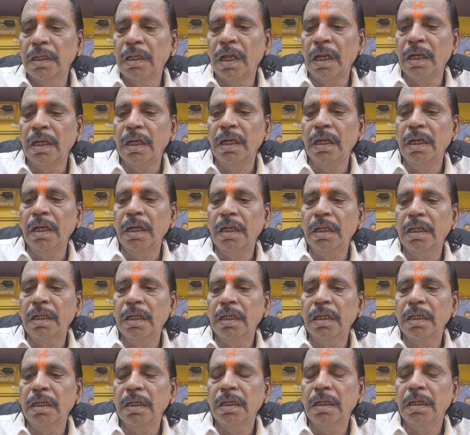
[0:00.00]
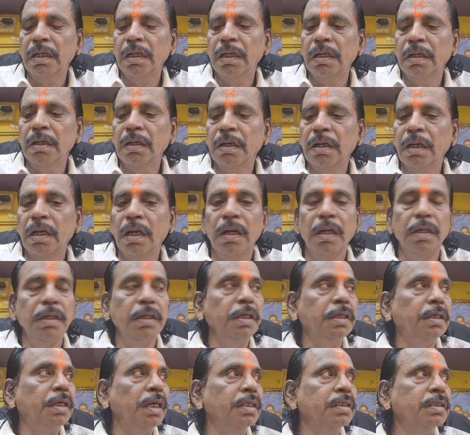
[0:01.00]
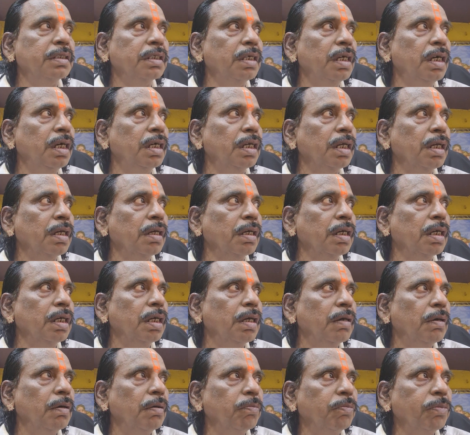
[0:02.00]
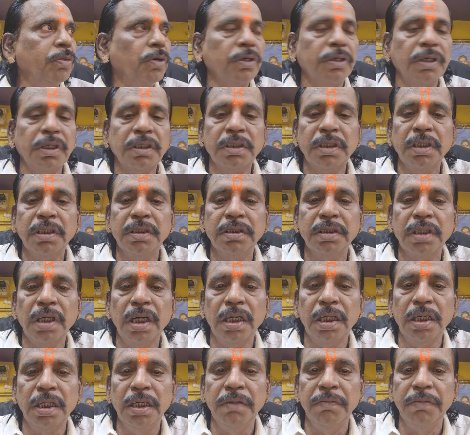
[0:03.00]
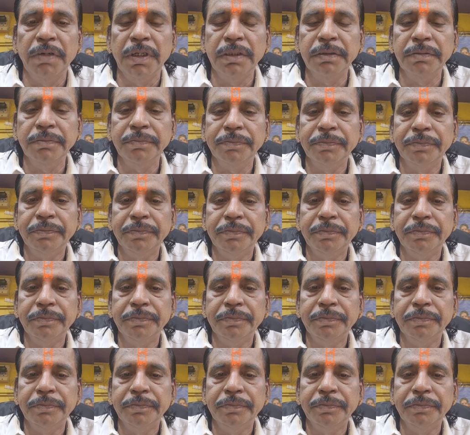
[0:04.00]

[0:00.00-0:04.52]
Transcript: Then detention order protections are given.